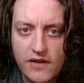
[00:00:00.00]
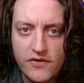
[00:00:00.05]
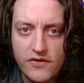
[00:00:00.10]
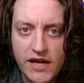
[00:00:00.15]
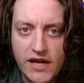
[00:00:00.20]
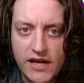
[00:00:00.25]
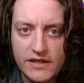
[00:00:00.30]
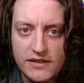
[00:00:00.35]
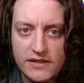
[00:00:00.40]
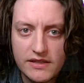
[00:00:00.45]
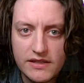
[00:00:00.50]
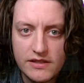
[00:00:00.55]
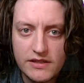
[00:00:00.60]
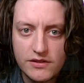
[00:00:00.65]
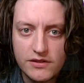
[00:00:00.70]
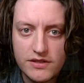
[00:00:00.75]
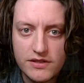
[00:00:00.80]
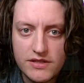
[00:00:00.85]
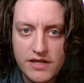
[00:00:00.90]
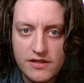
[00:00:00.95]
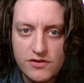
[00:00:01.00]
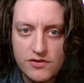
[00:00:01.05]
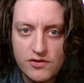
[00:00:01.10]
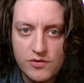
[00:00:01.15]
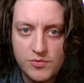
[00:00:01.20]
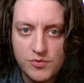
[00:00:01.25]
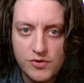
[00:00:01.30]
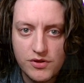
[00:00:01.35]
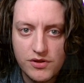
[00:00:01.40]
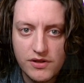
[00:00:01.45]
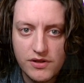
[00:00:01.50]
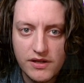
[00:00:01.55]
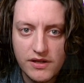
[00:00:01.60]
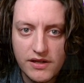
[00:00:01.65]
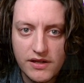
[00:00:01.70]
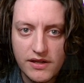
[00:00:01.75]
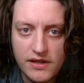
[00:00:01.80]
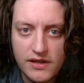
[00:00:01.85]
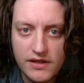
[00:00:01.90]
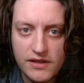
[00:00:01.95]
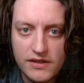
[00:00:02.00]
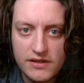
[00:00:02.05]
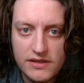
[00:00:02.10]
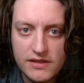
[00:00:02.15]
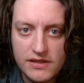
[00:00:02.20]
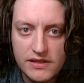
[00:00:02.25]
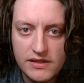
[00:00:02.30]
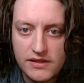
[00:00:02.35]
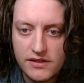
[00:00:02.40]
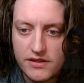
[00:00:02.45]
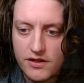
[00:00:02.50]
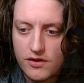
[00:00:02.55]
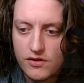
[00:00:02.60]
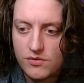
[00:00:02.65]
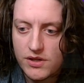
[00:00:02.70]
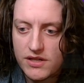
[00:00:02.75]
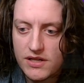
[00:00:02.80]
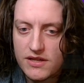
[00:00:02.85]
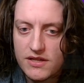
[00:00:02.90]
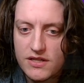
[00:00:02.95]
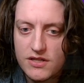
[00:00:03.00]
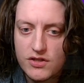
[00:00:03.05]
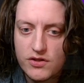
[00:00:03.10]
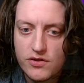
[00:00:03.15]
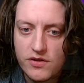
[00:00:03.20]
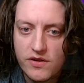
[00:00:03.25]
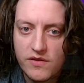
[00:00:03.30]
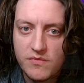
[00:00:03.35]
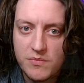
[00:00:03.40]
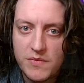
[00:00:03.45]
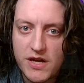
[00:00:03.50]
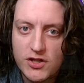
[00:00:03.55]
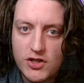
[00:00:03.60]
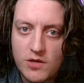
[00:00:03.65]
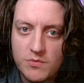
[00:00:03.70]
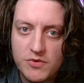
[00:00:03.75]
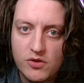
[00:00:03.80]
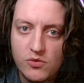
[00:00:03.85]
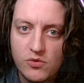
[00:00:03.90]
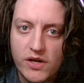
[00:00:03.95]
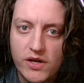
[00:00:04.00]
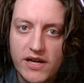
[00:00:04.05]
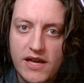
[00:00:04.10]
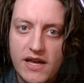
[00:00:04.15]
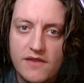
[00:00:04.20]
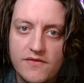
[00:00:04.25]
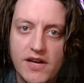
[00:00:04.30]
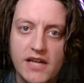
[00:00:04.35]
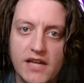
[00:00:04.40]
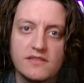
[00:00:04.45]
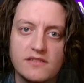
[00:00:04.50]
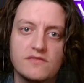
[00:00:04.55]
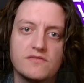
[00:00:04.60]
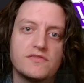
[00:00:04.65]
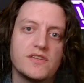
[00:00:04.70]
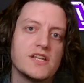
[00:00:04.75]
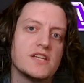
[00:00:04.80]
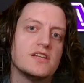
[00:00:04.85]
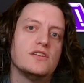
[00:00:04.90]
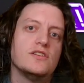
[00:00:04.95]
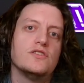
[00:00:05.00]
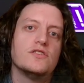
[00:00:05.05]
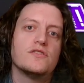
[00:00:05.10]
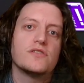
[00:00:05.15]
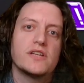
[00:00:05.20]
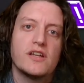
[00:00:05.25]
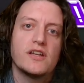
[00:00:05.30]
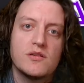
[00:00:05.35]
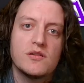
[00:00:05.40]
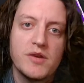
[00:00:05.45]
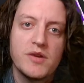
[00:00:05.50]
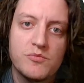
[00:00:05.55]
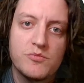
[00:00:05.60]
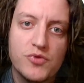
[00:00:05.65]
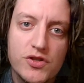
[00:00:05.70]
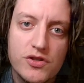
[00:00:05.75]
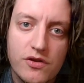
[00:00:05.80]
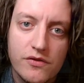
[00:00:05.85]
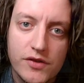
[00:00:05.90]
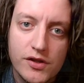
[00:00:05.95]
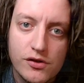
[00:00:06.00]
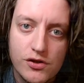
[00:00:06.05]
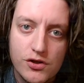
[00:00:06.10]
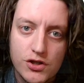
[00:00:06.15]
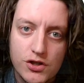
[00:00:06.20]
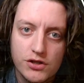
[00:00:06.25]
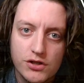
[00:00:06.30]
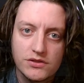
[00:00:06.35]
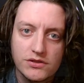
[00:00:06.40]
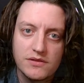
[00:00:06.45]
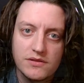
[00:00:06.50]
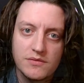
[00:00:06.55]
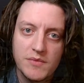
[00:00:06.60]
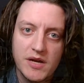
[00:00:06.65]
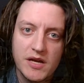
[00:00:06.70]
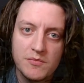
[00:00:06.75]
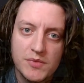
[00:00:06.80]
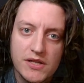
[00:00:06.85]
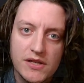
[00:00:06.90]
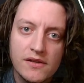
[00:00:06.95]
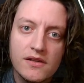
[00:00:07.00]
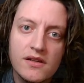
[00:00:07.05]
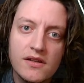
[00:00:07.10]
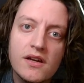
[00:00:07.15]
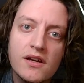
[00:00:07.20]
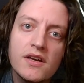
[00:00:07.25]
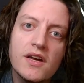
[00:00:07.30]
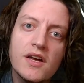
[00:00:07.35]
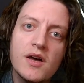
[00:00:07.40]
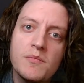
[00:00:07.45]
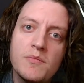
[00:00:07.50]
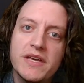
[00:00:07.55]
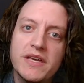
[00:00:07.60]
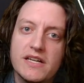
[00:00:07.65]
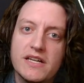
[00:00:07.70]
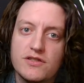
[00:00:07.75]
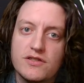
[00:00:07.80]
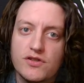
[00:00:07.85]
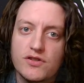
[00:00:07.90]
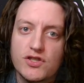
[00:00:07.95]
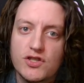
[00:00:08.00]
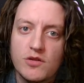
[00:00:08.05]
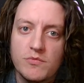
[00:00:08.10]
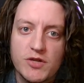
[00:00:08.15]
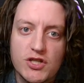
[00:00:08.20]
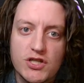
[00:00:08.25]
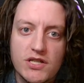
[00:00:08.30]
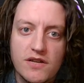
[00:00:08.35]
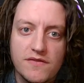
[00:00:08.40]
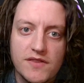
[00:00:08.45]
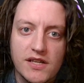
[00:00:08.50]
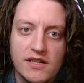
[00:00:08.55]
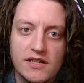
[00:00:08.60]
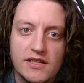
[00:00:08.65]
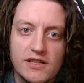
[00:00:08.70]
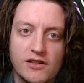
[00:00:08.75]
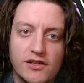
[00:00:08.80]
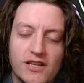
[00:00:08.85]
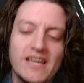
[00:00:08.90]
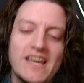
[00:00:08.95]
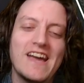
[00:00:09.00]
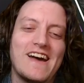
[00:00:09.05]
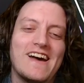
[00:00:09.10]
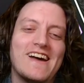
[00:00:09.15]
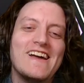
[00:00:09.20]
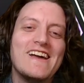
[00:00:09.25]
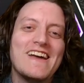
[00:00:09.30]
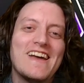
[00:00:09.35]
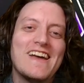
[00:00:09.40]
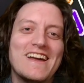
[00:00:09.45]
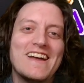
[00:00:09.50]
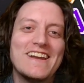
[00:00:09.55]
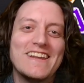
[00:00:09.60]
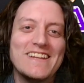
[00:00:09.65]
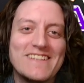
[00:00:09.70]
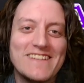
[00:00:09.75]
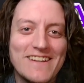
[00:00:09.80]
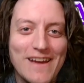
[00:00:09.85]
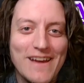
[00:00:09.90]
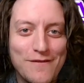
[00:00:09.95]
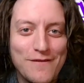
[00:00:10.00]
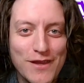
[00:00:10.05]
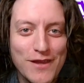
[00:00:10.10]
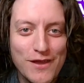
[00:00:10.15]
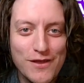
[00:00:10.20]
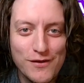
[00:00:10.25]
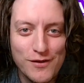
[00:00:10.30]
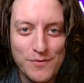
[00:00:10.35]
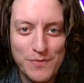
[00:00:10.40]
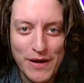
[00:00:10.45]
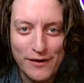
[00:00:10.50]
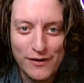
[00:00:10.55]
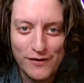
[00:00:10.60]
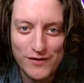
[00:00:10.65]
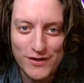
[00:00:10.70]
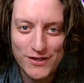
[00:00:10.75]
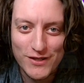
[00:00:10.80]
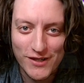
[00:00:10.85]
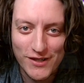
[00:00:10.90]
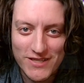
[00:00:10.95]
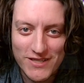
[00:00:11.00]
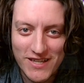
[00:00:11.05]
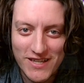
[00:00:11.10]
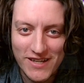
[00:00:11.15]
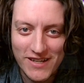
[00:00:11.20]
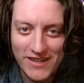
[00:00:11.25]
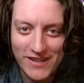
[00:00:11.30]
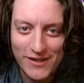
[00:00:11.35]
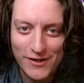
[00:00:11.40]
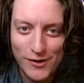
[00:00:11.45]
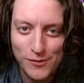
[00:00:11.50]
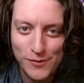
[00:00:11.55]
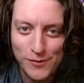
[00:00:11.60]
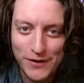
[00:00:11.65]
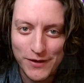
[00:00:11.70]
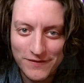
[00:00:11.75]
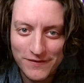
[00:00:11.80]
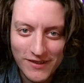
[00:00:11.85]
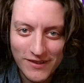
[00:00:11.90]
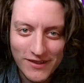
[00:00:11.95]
Iden kill the Death Trooper and heal another one. In this sort of matchup, you want to have Iden fighting. You don't care about preserving her shield, in my opinion, because there's so much stuff that can kill her. Yeah, and he did have the 3rd power of the dark side again. Oh well,